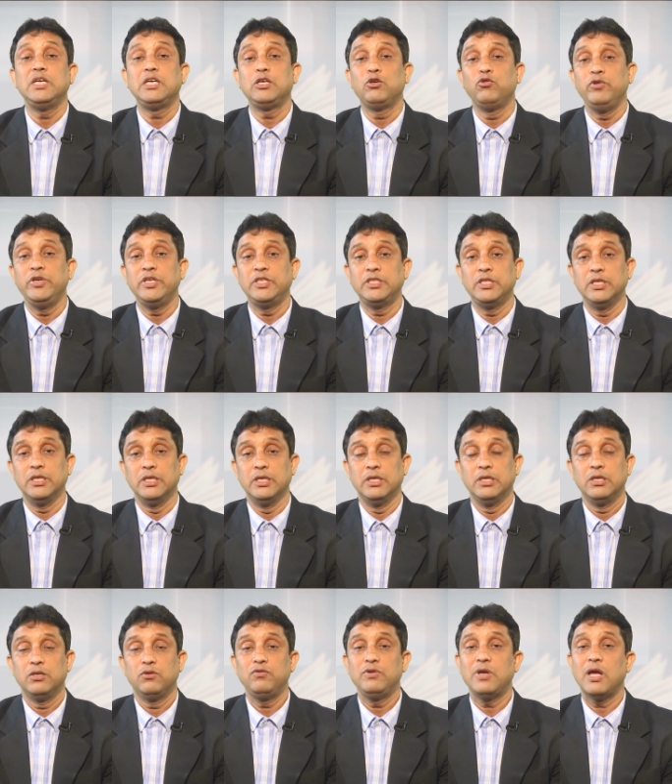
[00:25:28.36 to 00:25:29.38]
equity.
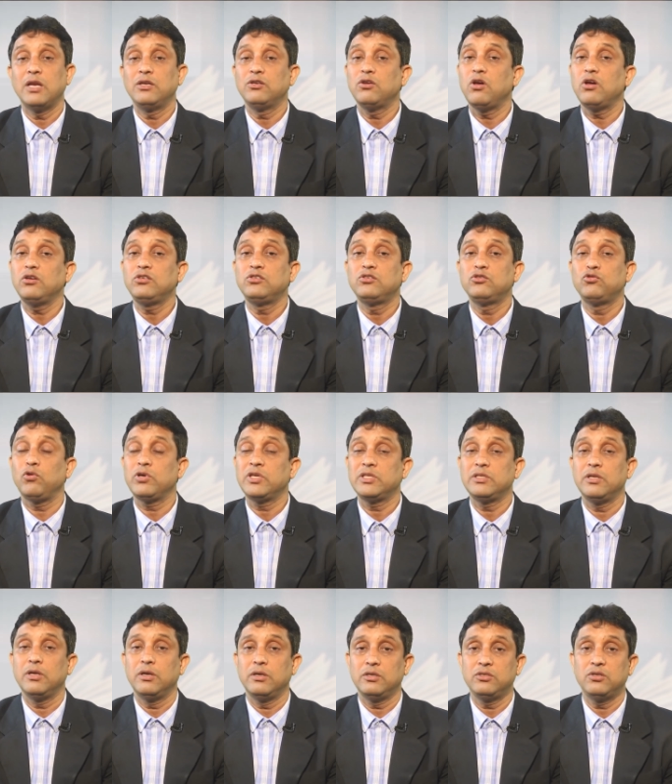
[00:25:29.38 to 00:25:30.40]
We are not
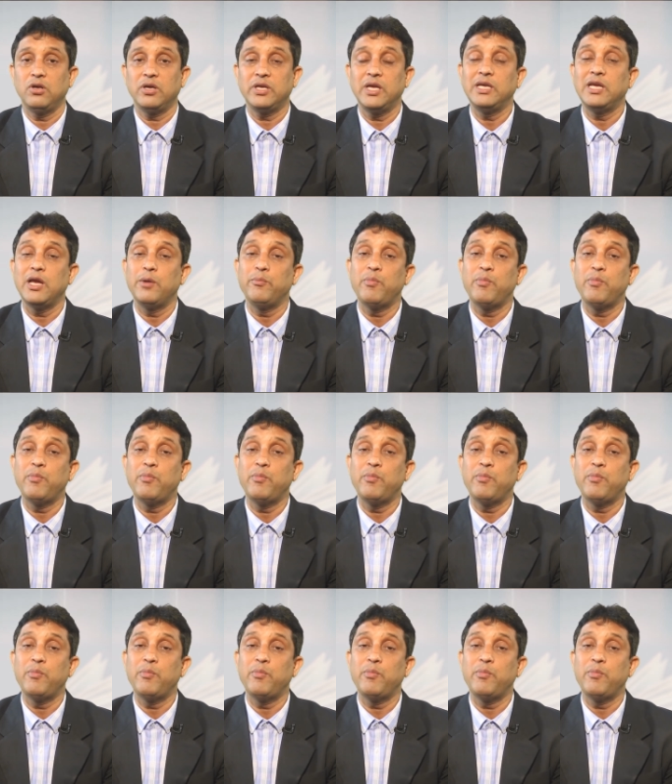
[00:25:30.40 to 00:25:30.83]
talking